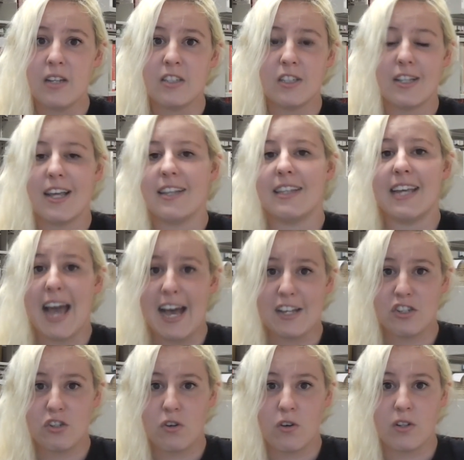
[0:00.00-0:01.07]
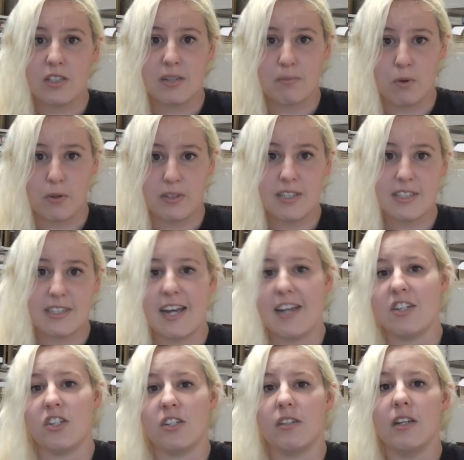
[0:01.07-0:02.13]
so that the astronauts aboard the
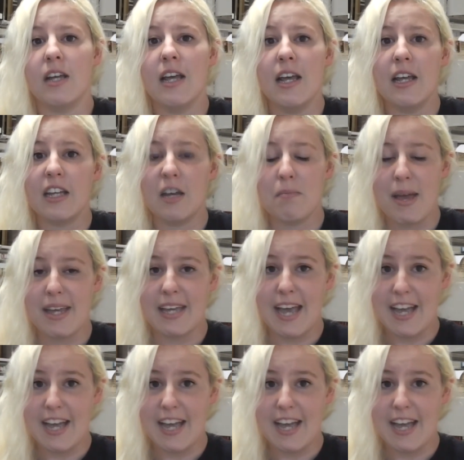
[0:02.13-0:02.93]
station can make